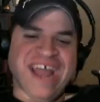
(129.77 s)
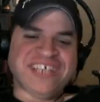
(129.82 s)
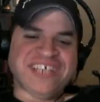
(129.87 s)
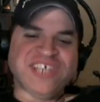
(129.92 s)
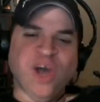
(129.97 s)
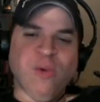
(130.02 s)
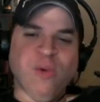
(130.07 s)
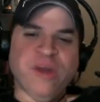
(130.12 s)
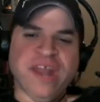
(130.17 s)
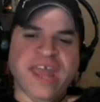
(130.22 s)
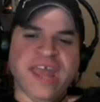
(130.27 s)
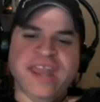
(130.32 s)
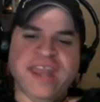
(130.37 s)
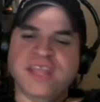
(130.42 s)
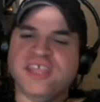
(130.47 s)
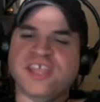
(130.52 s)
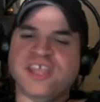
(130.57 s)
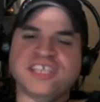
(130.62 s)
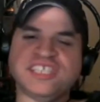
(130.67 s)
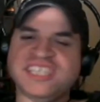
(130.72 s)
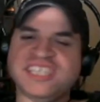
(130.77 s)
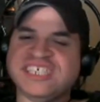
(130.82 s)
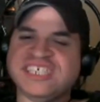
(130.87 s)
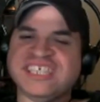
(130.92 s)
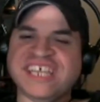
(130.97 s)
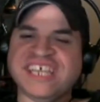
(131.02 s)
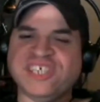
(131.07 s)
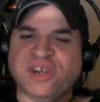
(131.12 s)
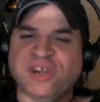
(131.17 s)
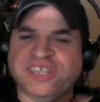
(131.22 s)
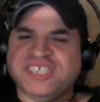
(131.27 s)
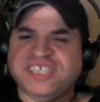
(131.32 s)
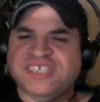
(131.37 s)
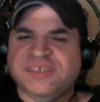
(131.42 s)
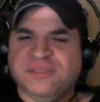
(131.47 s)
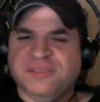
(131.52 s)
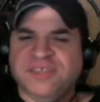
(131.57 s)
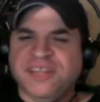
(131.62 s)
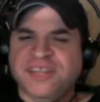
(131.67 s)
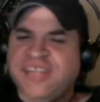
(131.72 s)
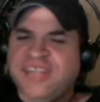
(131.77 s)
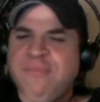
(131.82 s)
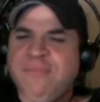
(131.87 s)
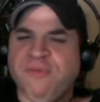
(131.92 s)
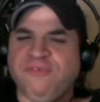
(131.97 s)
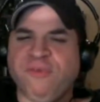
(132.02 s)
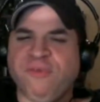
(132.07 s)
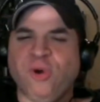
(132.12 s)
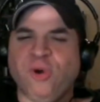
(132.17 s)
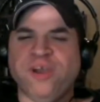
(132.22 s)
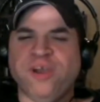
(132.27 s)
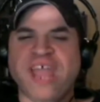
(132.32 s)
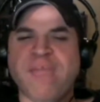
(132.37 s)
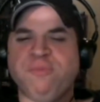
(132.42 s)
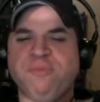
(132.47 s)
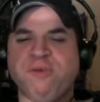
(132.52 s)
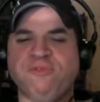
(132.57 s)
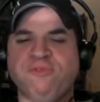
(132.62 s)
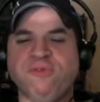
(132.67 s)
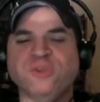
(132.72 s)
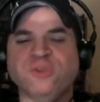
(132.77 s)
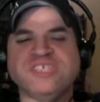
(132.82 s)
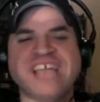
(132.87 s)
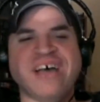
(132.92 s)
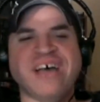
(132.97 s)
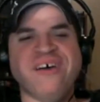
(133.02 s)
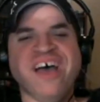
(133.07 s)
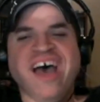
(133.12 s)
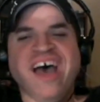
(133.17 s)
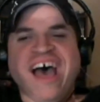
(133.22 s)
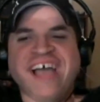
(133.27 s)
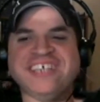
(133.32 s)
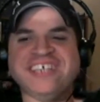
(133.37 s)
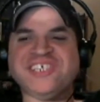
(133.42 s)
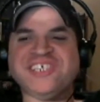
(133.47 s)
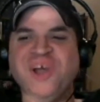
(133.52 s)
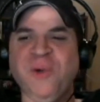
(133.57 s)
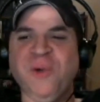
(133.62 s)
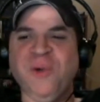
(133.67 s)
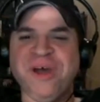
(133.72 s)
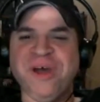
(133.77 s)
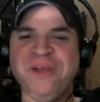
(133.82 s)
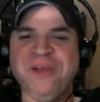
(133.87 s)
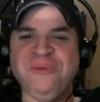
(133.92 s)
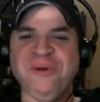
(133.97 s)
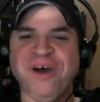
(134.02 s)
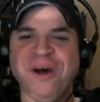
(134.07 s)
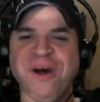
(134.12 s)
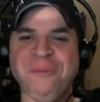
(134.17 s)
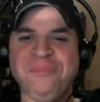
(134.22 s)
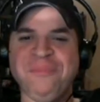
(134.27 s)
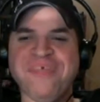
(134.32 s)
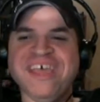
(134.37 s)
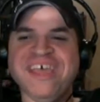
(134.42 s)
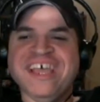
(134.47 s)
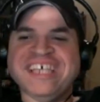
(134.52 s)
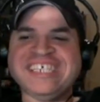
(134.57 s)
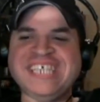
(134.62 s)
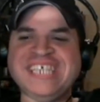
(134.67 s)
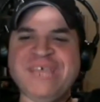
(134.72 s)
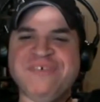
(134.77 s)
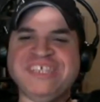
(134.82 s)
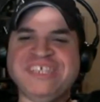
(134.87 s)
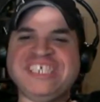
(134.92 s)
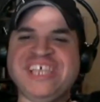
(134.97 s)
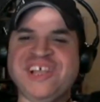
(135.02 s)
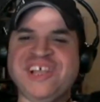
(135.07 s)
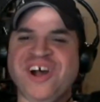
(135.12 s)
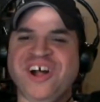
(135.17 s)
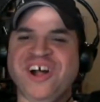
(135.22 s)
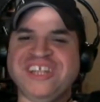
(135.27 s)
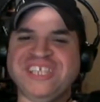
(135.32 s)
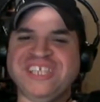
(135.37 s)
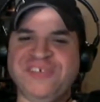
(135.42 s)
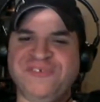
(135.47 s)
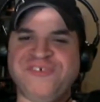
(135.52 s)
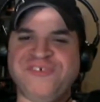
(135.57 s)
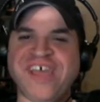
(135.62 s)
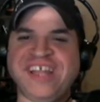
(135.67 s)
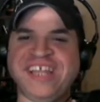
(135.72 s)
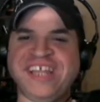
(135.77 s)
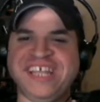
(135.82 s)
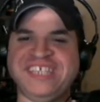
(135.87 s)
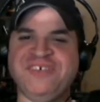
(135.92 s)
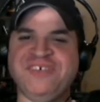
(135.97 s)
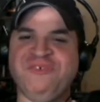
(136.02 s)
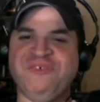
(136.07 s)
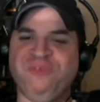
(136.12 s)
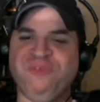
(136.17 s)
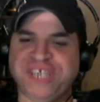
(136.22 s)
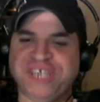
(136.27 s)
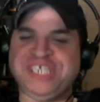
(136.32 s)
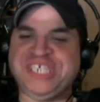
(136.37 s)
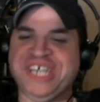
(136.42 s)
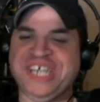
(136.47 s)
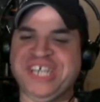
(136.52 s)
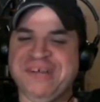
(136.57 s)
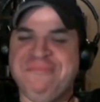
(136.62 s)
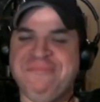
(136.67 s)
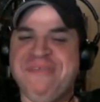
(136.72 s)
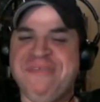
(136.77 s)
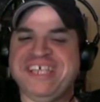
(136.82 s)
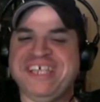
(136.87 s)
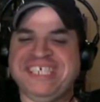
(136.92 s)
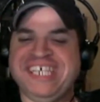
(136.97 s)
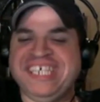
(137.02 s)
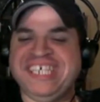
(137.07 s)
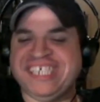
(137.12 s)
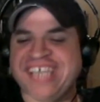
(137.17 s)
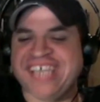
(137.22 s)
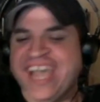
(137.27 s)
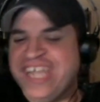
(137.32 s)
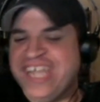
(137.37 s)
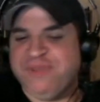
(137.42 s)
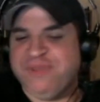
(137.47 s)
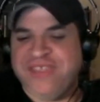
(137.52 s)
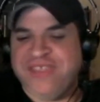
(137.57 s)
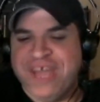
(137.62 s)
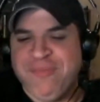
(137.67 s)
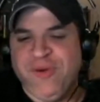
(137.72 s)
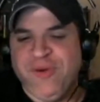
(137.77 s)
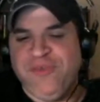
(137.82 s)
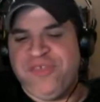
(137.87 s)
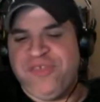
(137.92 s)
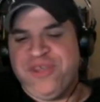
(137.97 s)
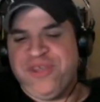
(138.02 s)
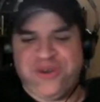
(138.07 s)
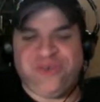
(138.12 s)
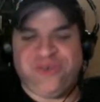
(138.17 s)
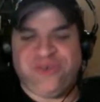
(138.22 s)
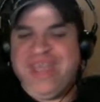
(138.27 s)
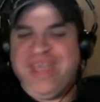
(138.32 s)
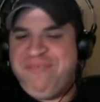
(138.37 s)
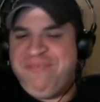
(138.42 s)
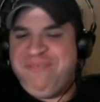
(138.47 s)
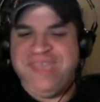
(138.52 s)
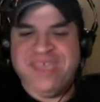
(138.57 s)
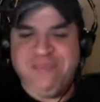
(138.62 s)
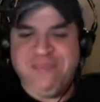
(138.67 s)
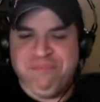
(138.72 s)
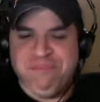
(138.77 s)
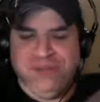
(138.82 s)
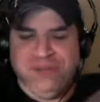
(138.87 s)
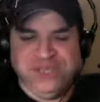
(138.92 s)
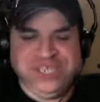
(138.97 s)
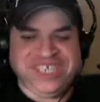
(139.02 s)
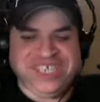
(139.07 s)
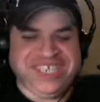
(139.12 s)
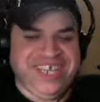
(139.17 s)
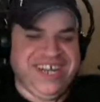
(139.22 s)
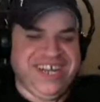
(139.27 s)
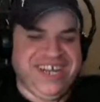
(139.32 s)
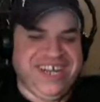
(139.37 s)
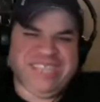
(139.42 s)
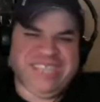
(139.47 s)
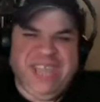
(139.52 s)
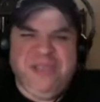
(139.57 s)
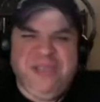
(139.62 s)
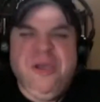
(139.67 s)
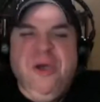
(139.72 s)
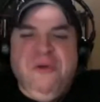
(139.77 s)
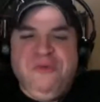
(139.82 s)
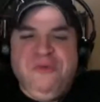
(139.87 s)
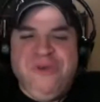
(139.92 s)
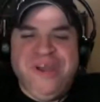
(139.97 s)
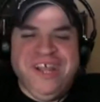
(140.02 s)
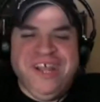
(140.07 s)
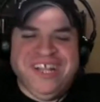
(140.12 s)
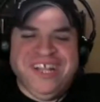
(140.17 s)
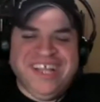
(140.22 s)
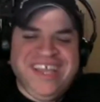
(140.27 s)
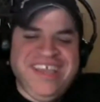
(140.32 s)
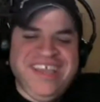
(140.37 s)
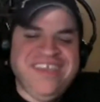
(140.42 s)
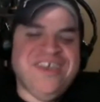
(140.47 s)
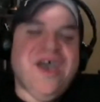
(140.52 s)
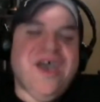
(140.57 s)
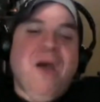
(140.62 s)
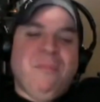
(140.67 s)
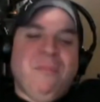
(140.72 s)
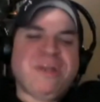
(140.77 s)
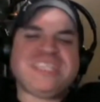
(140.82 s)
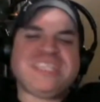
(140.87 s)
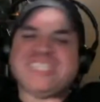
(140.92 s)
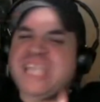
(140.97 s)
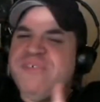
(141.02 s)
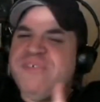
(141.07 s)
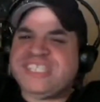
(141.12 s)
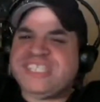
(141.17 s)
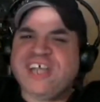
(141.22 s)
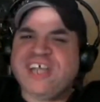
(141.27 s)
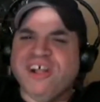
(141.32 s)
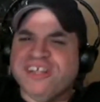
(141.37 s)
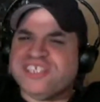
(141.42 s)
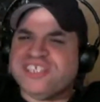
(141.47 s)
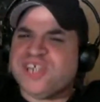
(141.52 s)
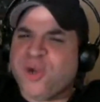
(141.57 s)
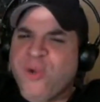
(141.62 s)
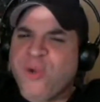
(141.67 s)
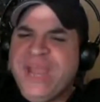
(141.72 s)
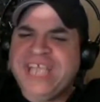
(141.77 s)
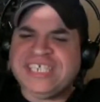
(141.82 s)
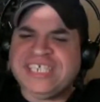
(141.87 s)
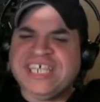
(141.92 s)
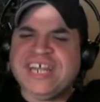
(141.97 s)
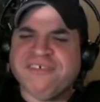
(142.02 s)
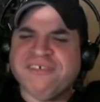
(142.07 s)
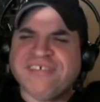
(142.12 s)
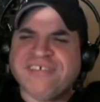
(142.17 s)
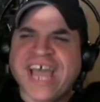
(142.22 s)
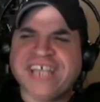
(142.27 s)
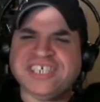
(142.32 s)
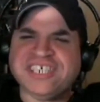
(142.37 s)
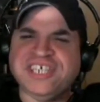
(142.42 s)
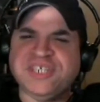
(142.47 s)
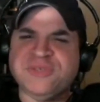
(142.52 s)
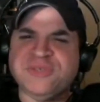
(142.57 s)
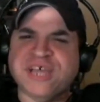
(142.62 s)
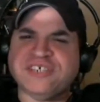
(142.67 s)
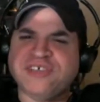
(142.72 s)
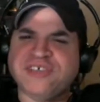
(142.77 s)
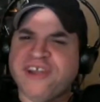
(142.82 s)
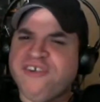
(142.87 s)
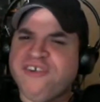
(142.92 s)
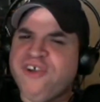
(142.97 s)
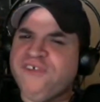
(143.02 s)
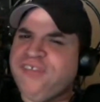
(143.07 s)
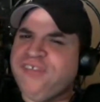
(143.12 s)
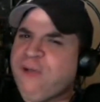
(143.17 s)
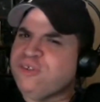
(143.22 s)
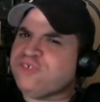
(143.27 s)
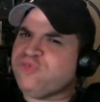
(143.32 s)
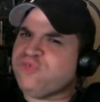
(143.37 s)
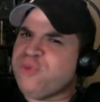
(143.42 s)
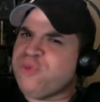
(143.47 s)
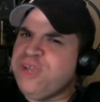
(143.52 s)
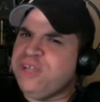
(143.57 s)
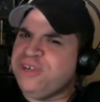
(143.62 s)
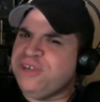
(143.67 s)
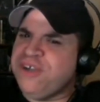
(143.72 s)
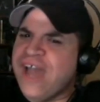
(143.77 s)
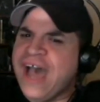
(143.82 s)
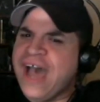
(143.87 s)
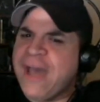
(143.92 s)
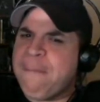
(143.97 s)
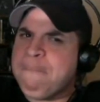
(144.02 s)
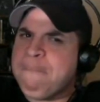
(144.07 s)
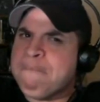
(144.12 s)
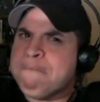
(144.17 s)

I saw one, and because this thing starts the day before April Fool's now. I saw one where um, Steven Seagal defected to Russia because he sides with them over the Crimean bullshit. It was like, really? But Steven Seagal is crazy enough to actually do that, so I don't know if that was real or not.